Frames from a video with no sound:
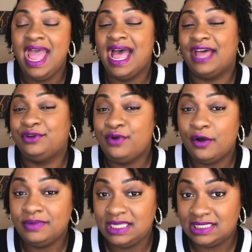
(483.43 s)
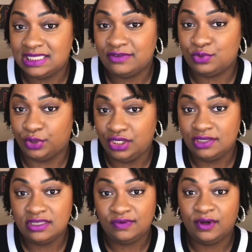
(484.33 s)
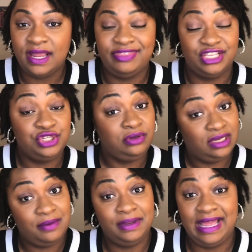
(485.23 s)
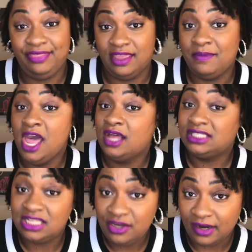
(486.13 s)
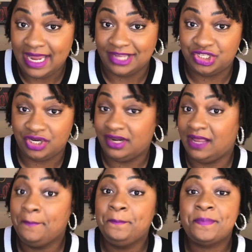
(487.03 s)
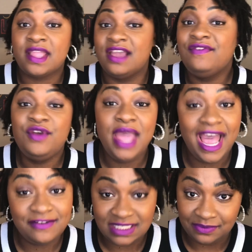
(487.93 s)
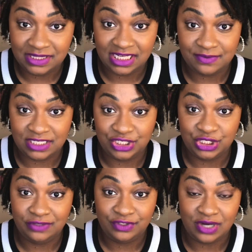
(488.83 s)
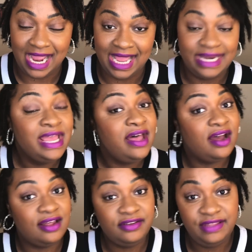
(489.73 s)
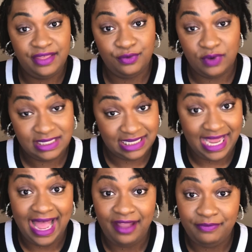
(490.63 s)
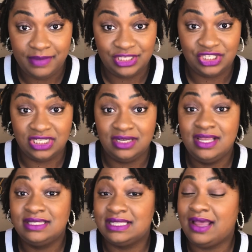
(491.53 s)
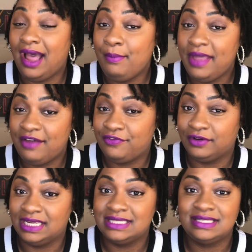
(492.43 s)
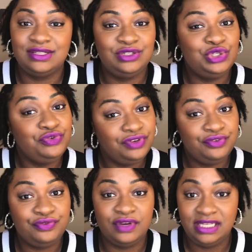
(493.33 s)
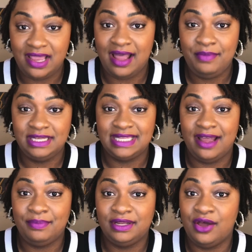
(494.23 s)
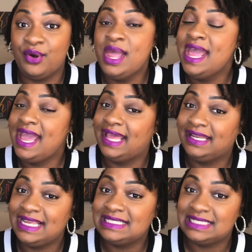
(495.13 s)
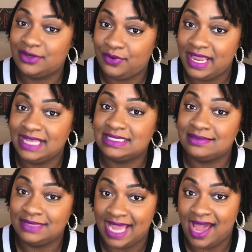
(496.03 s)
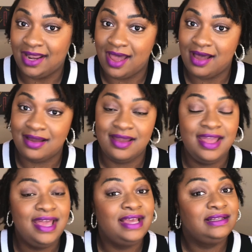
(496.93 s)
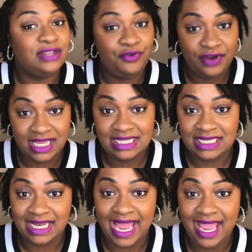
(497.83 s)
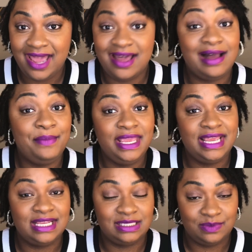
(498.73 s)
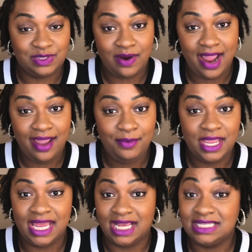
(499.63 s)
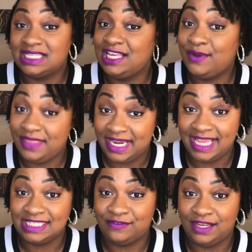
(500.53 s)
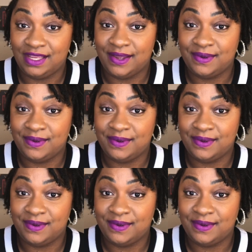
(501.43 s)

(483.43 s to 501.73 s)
I do hope these tips were useful and that you can apply them to your lock journey. If you have some tips that you've tried other than the ones that I've mentioned to combat frizz, do feel free to comment down below and let's create some dialogue. Don't forget to like, comment, and subscribe, and I'll see you in the next video.